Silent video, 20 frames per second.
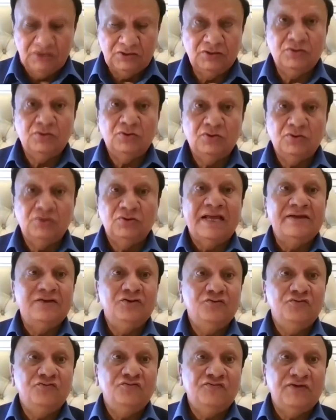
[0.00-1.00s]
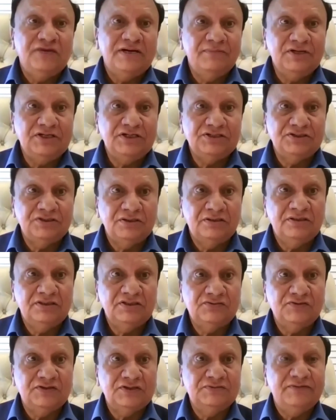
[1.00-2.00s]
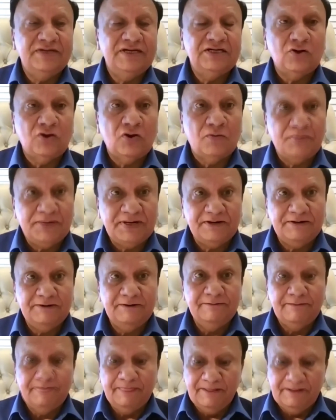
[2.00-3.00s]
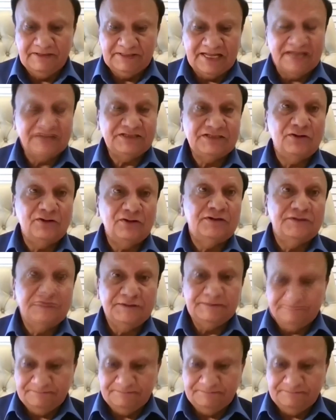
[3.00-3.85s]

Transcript: So thank you very much. This was my topic. Thanks a lot.